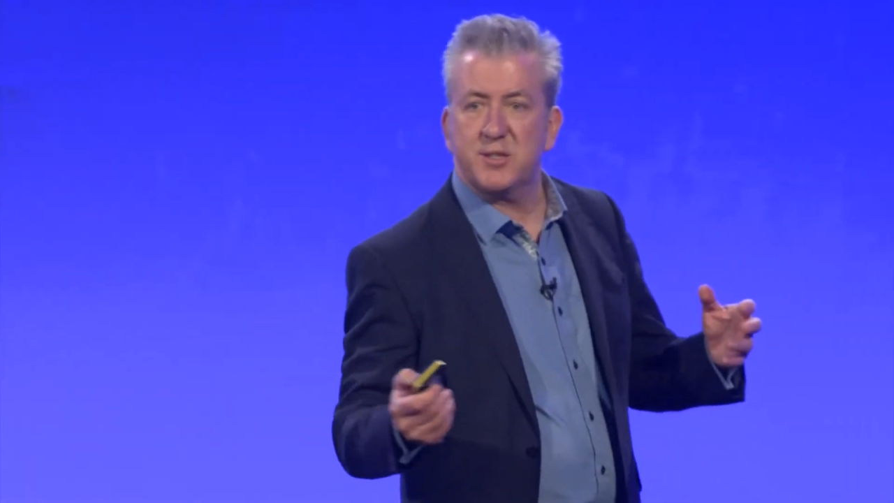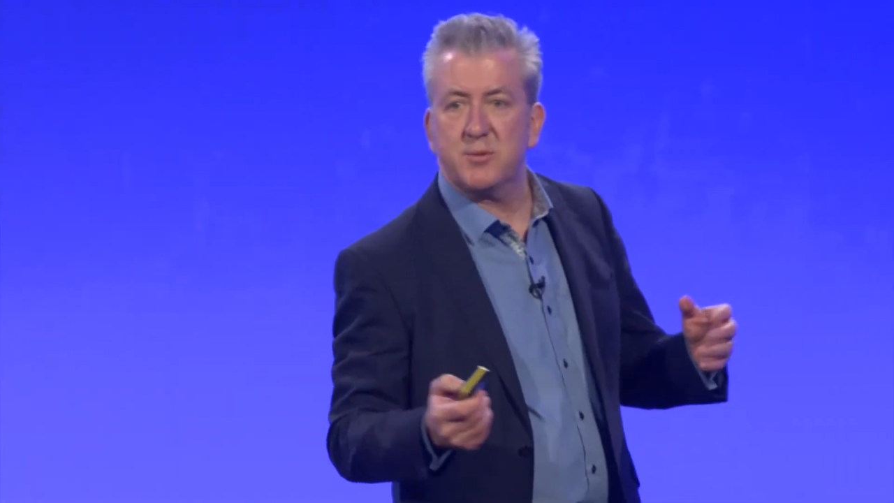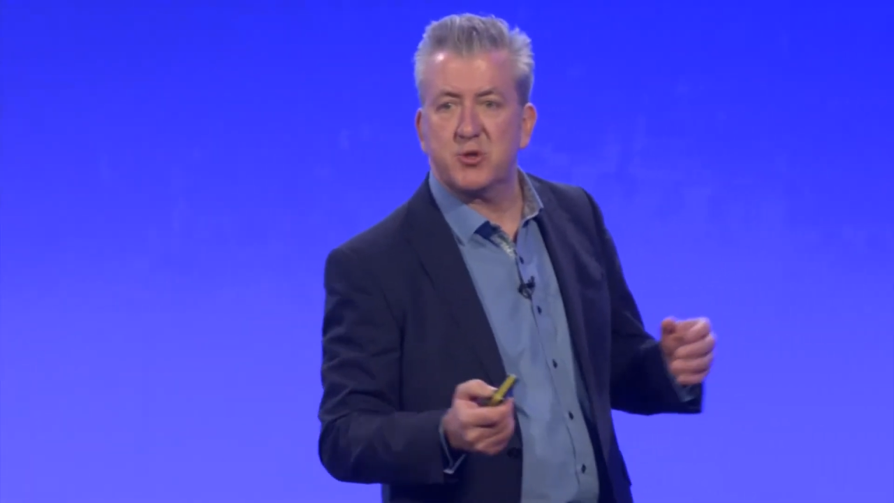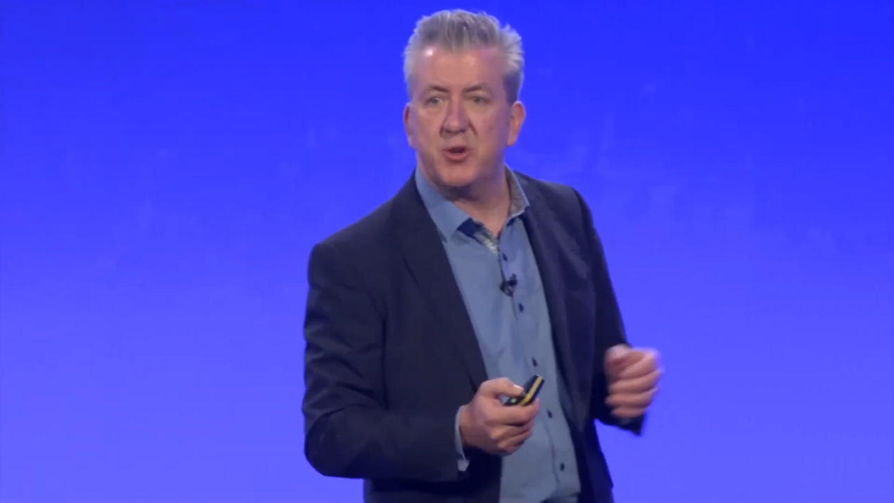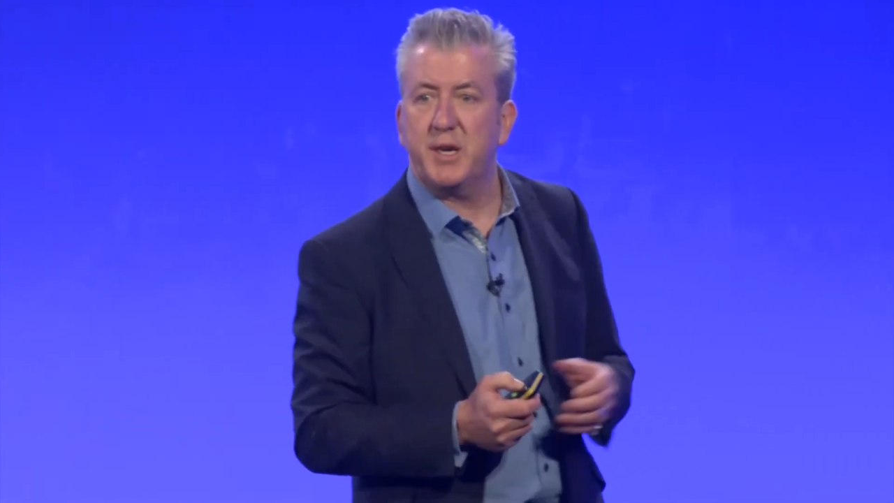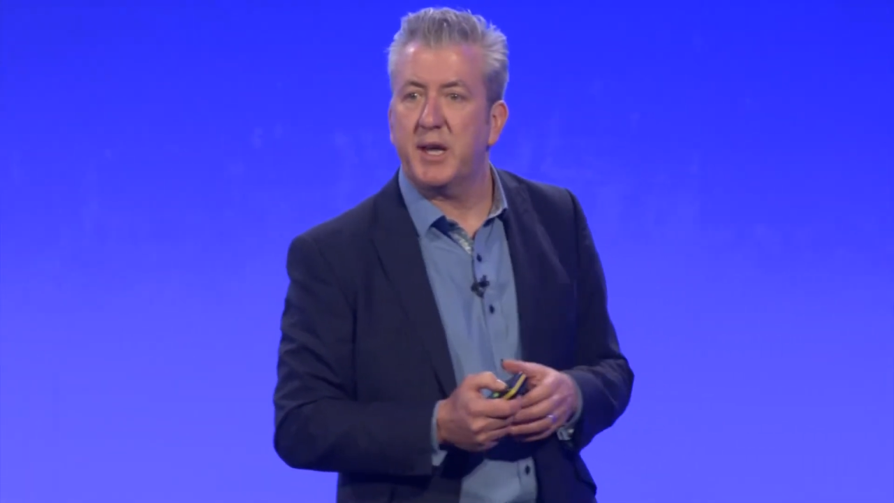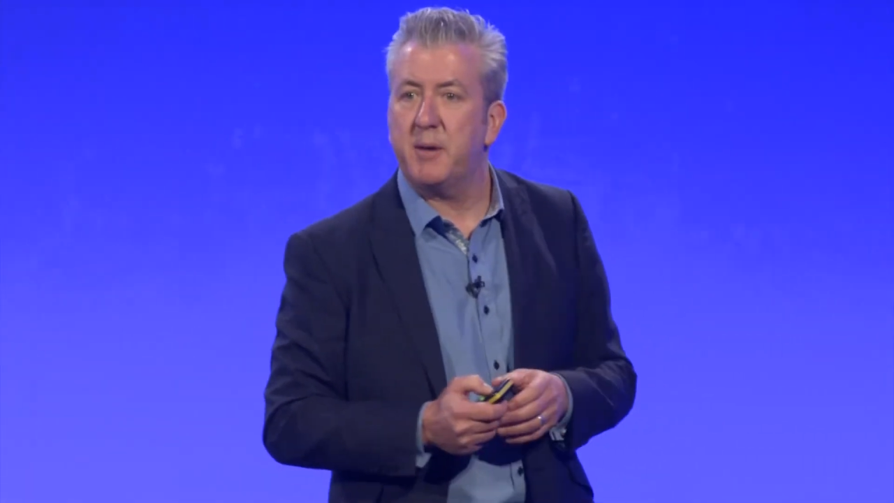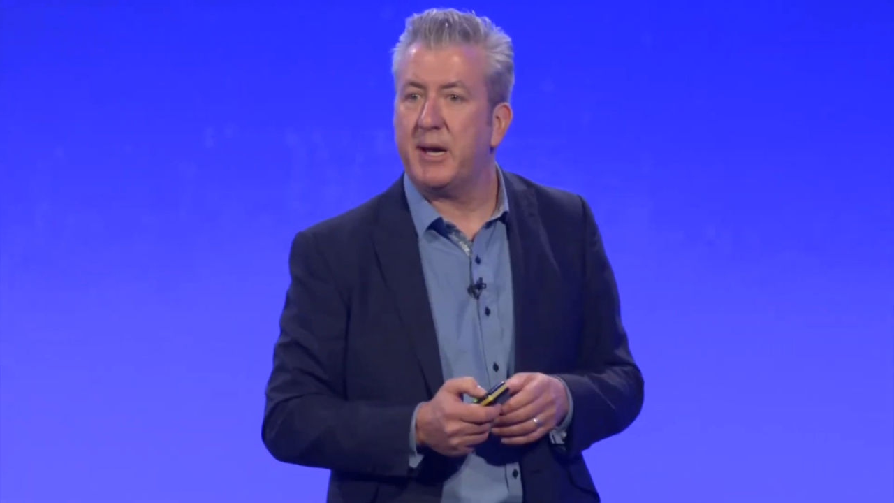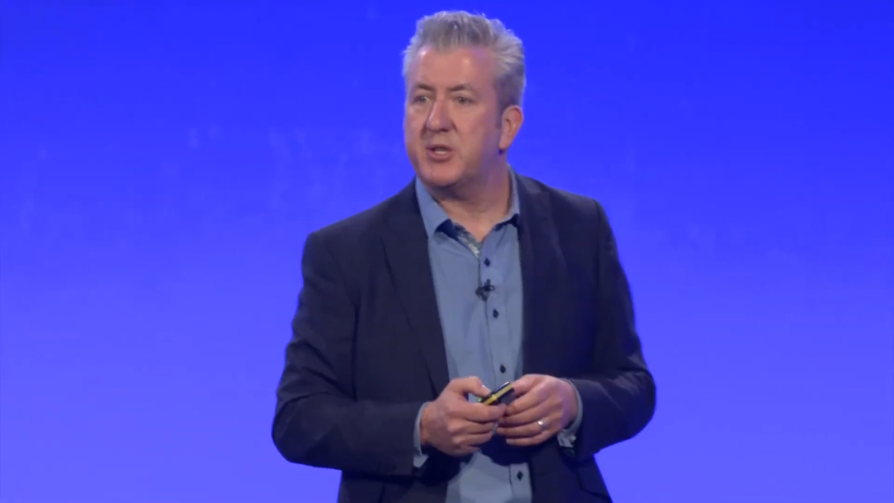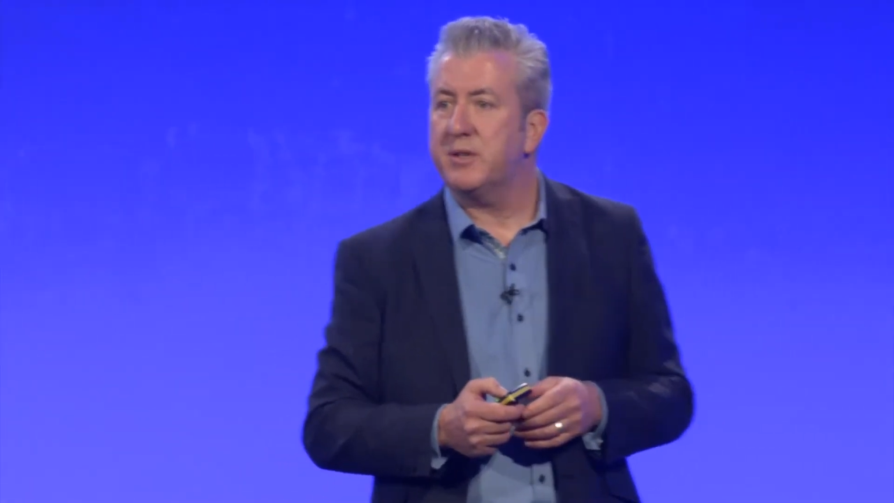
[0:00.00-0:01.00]
as I'm sure you can
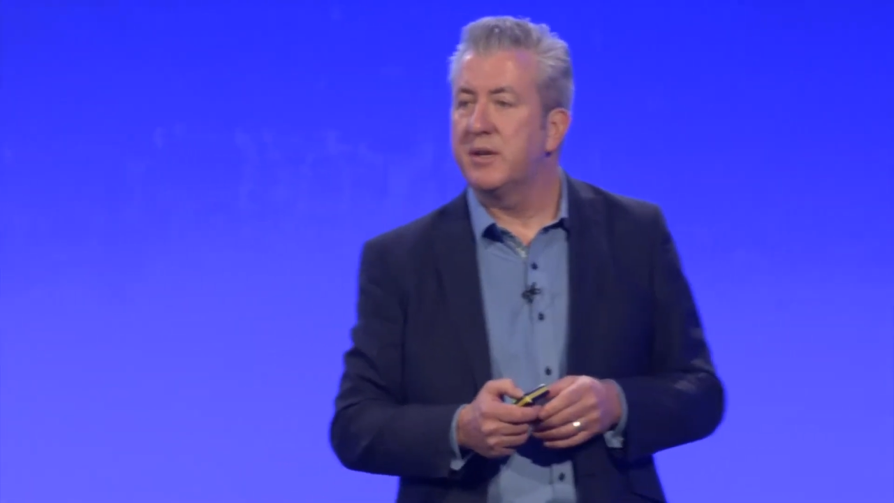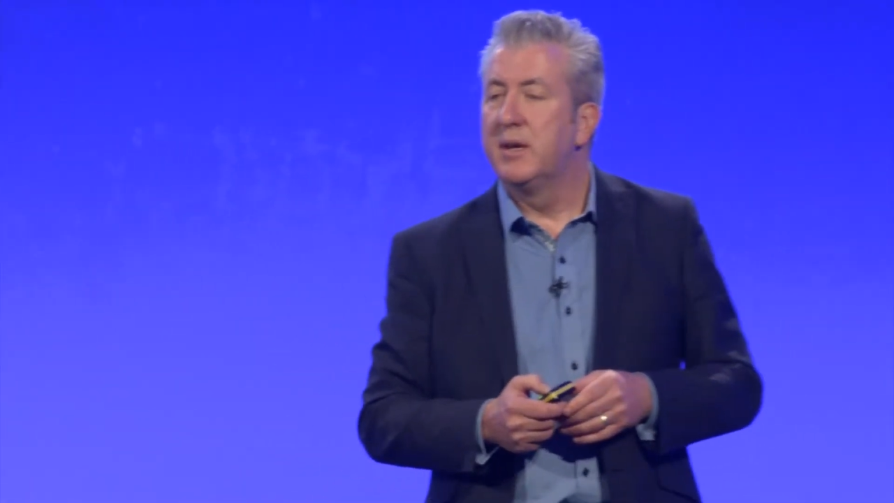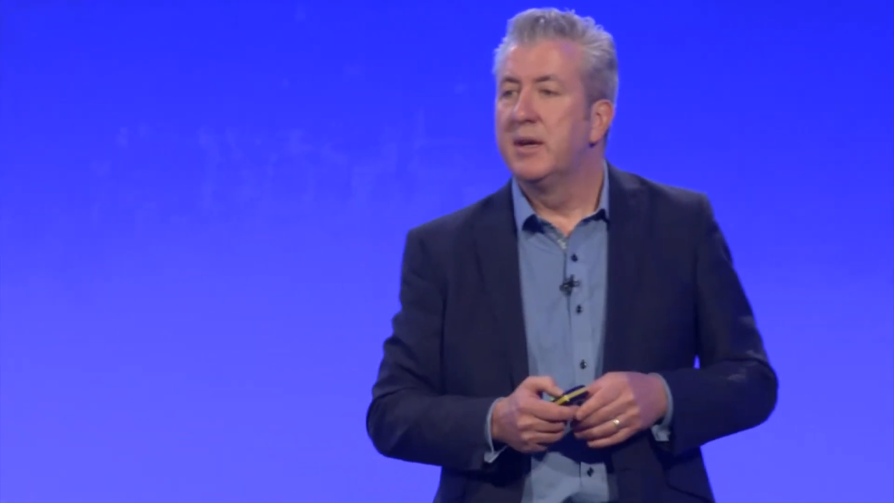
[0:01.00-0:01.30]
imagine,